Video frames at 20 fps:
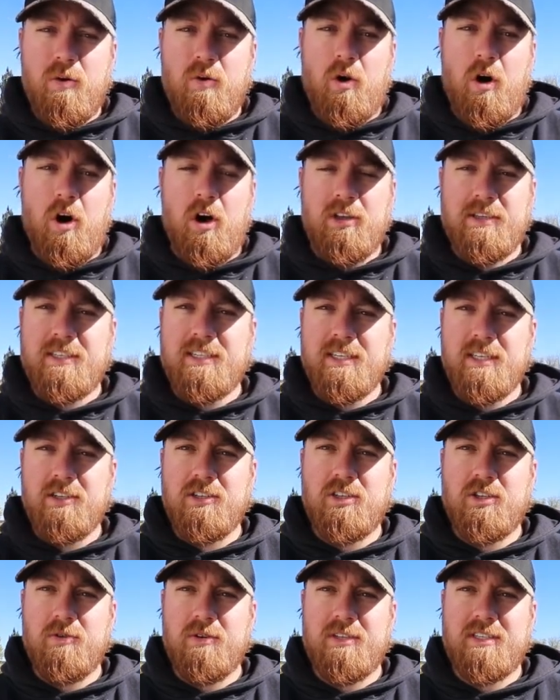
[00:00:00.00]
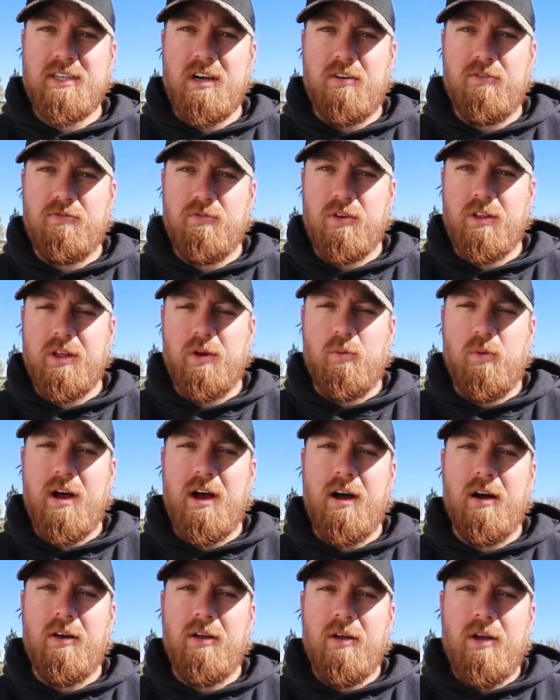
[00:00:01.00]
all seals to itself really
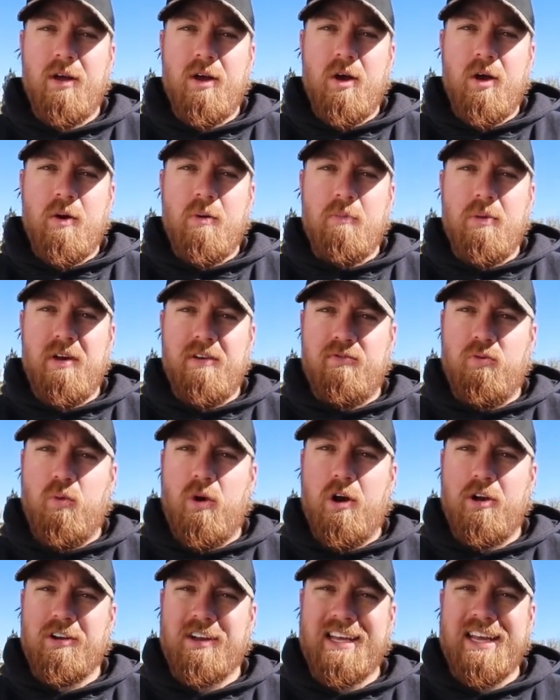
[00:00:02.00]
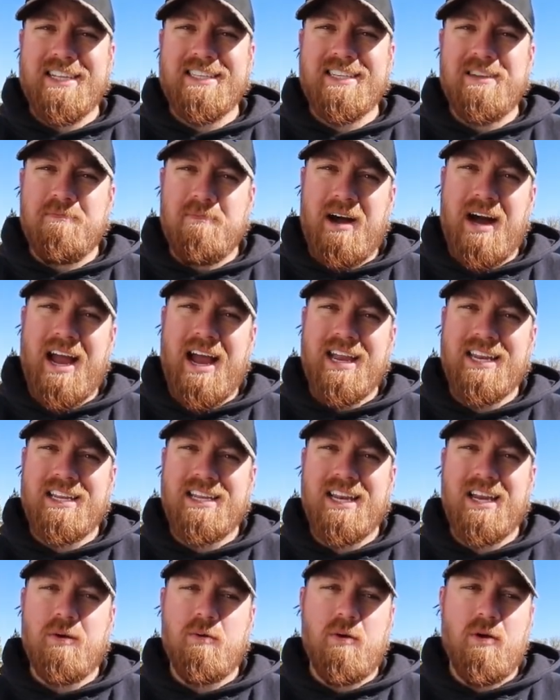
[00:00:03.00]
well, but if water gets in behind it
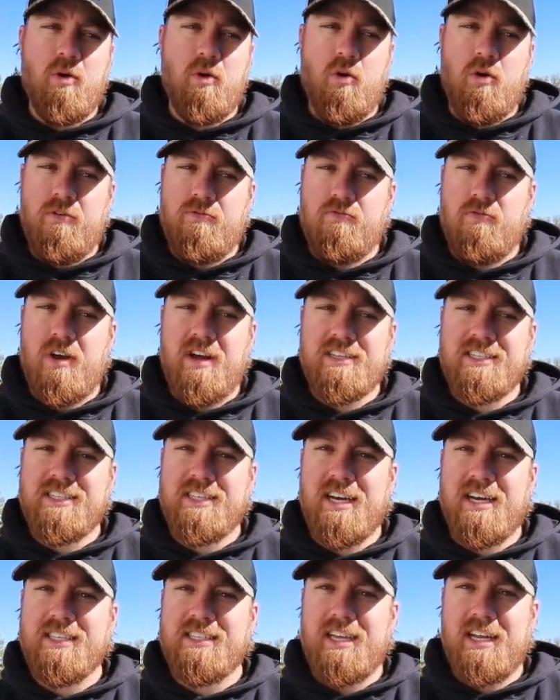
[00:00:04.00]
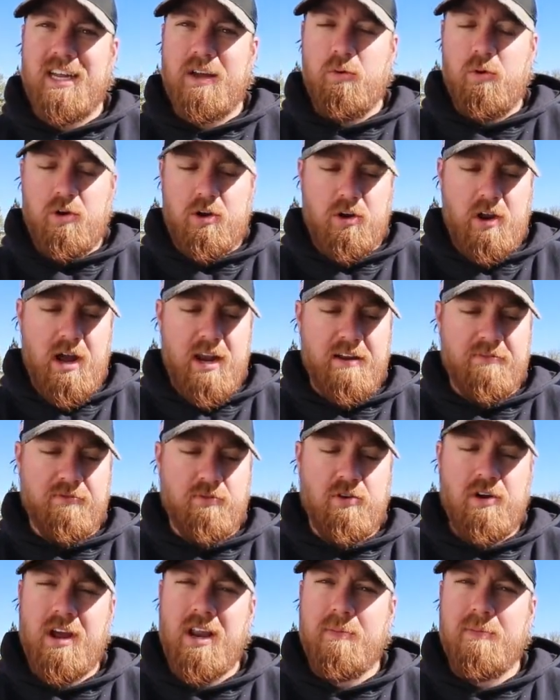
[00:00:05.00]
anywhere, or if rust does, it will kind of
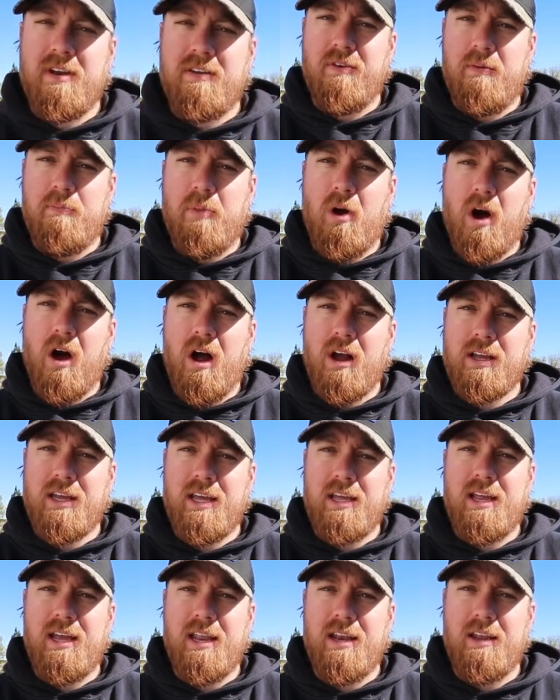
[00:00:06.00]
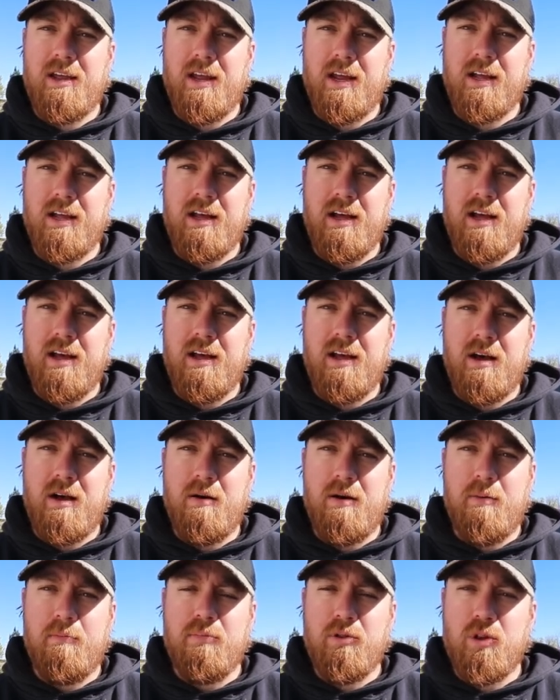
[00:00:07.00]
create a bit pocket and like
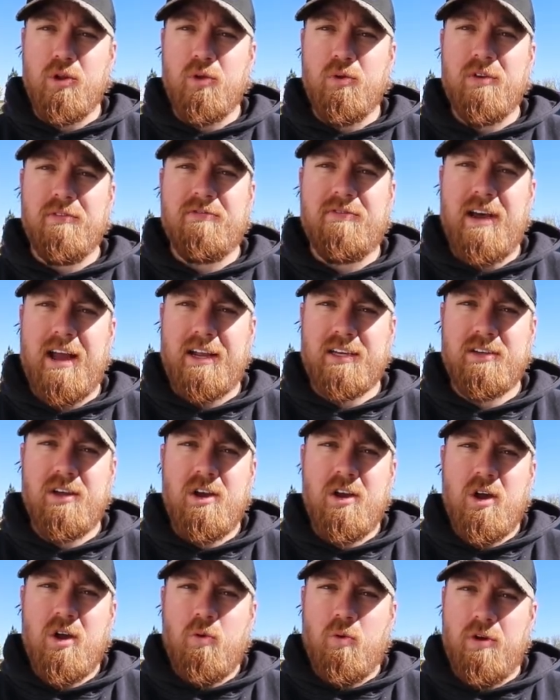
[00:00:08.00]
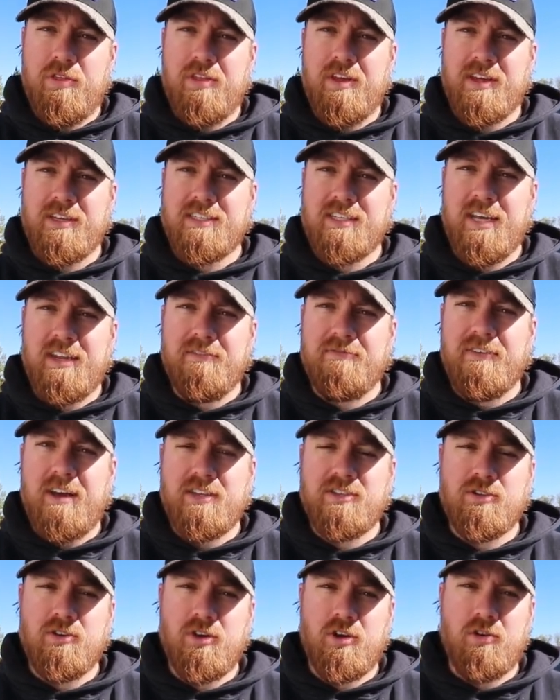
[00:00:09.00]
a balloon effect where things can
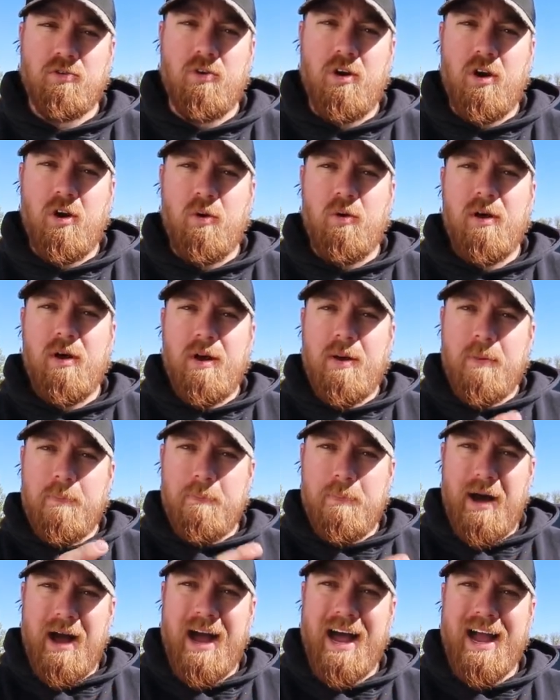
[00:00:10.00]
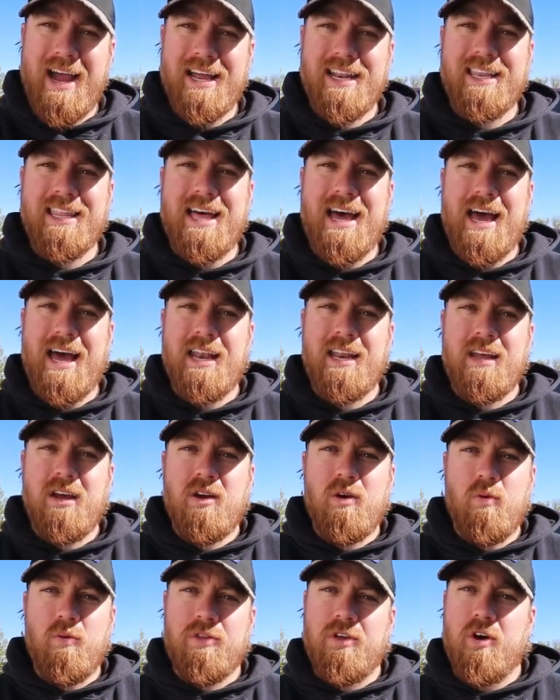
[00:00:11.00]
fester and grow behind that
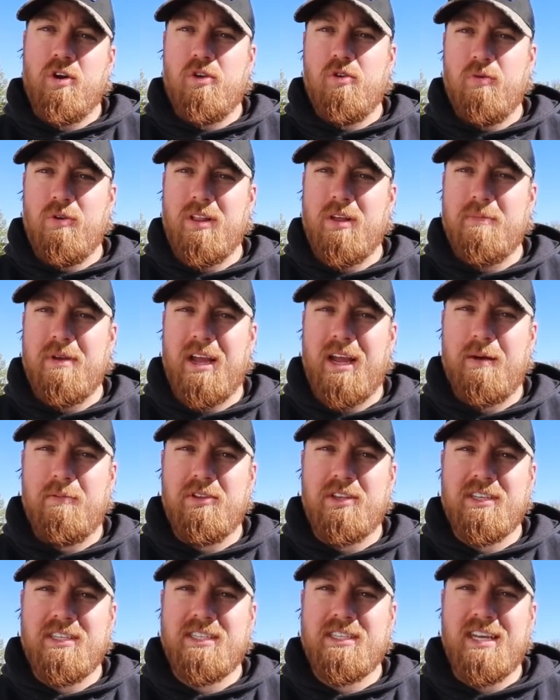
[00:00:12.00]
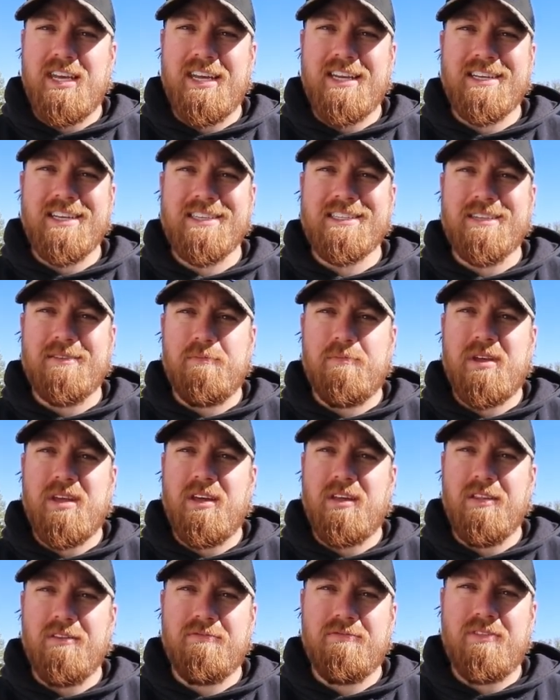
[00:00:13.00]
without you really being able to see. It doesn't
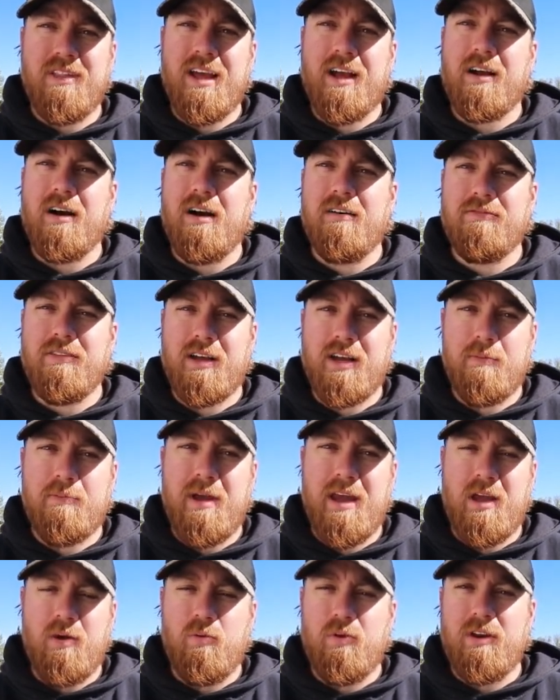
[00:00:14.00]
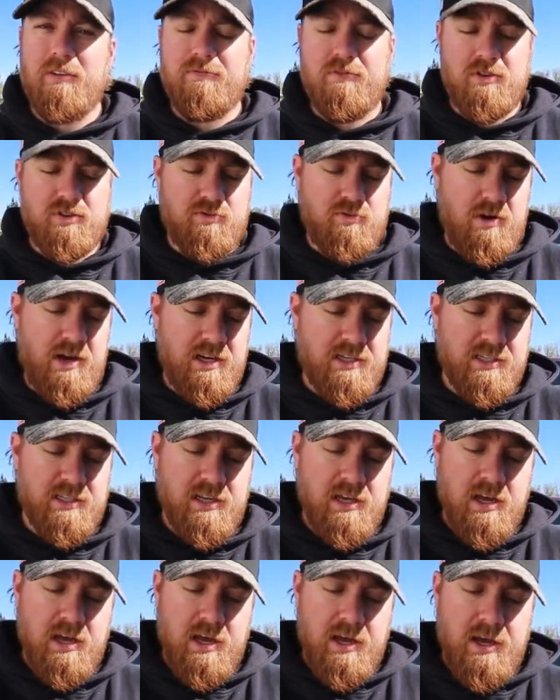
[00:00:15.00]
peel and flake off like a paint would if there's rust.
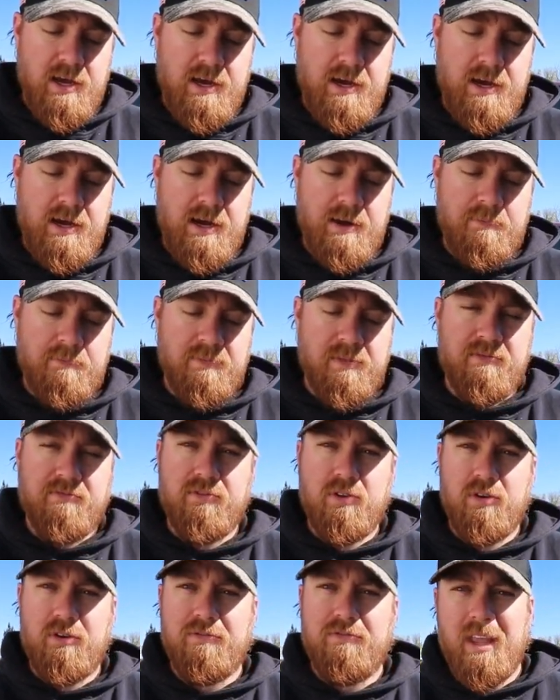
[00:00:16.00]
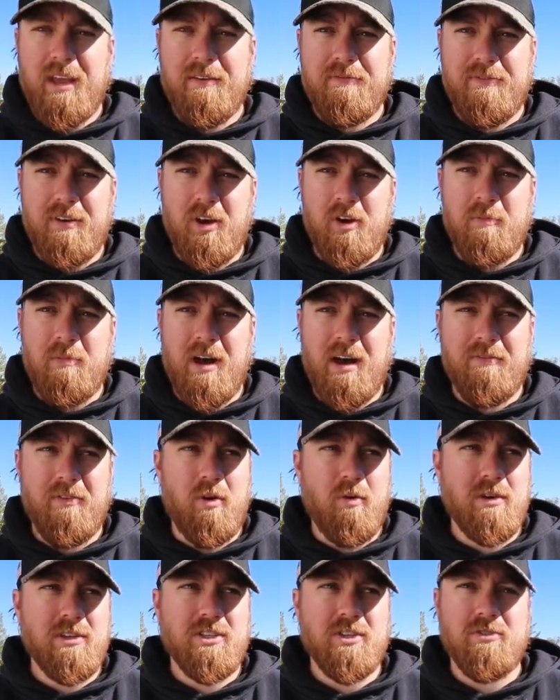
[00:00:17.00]
The fluid film I've
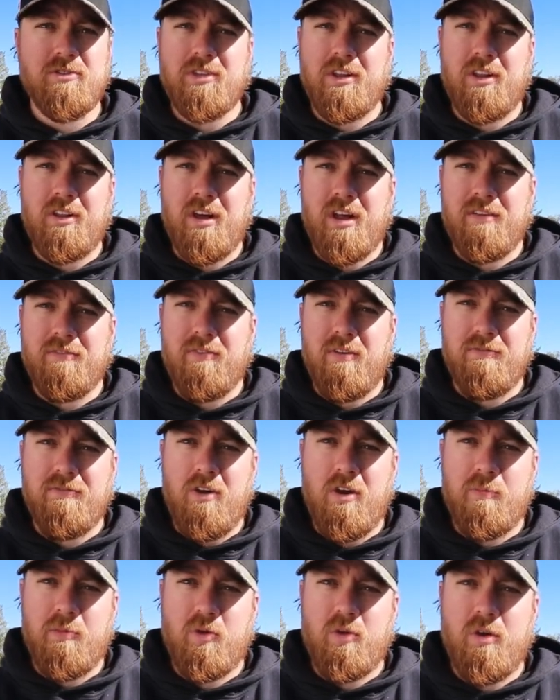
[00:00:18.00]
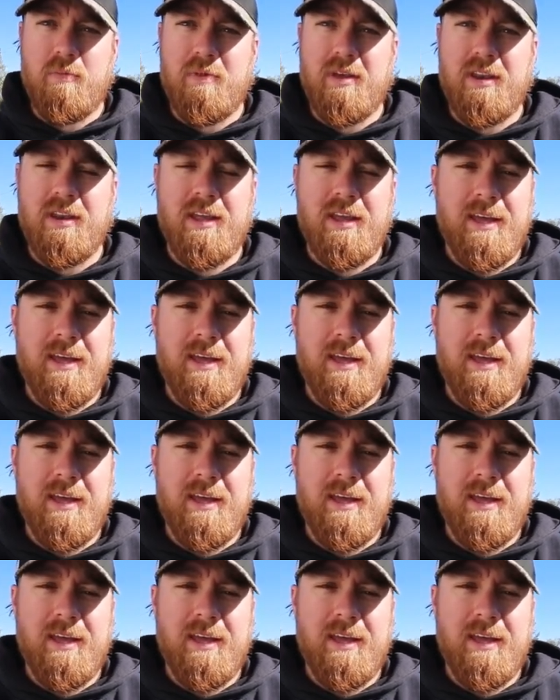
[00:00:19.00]
always used on a lot of our farm equipment